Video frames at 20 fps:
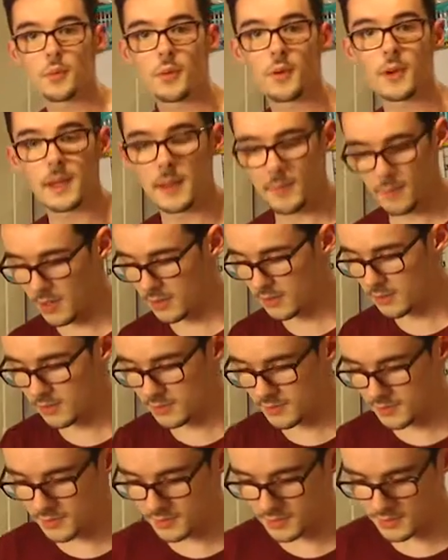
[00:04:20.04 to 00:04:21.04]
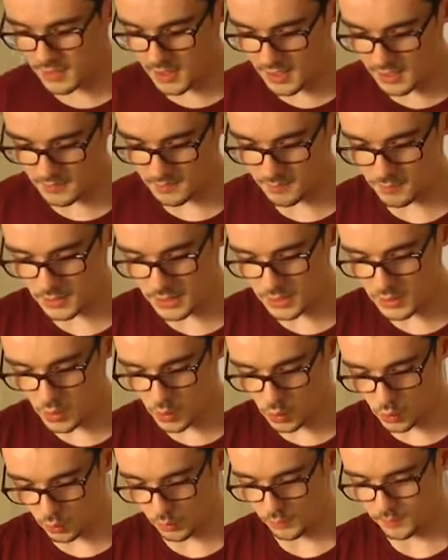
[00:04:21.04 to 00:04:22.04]
pretty much done, pretty
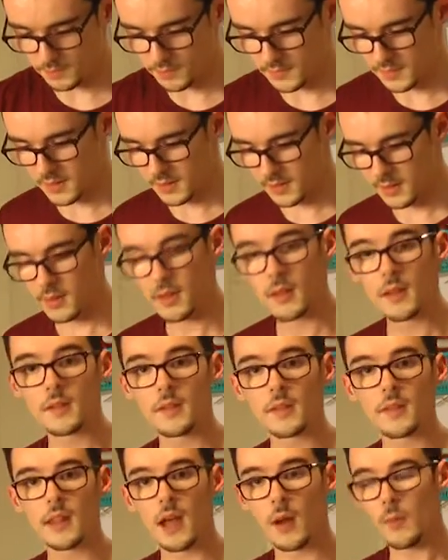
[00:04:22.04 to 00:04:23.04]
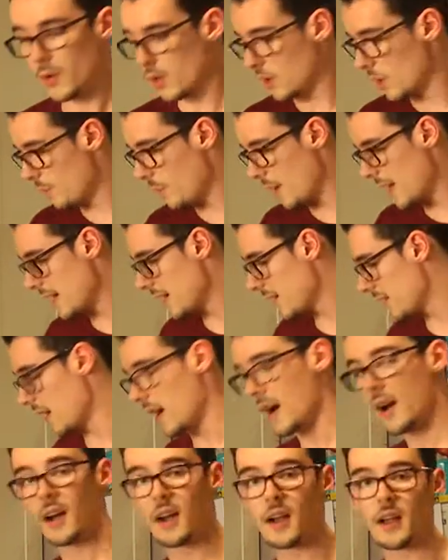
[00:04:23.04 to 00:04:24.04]
cool. So now we're going to bake
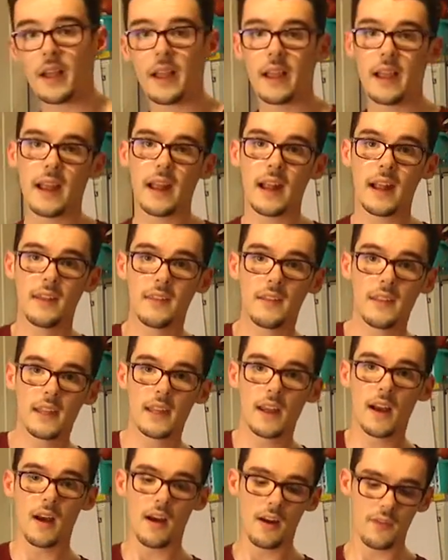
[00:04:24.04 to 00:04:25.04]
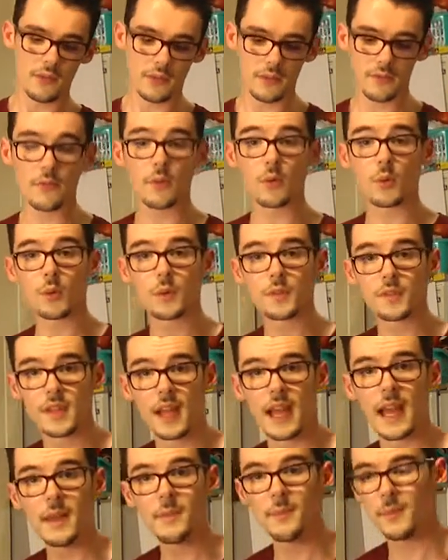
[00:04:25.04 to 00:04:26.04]
that in the oven for
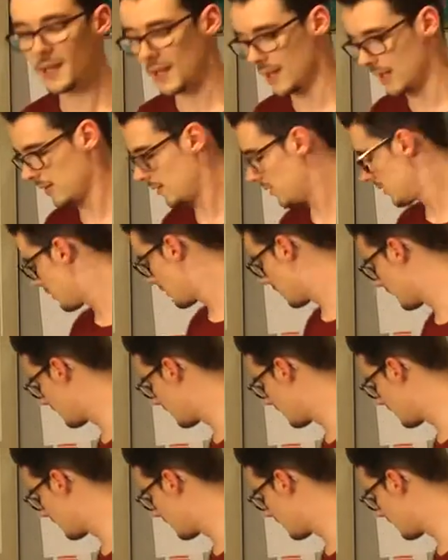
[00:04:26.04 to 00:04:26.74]
10 minutes.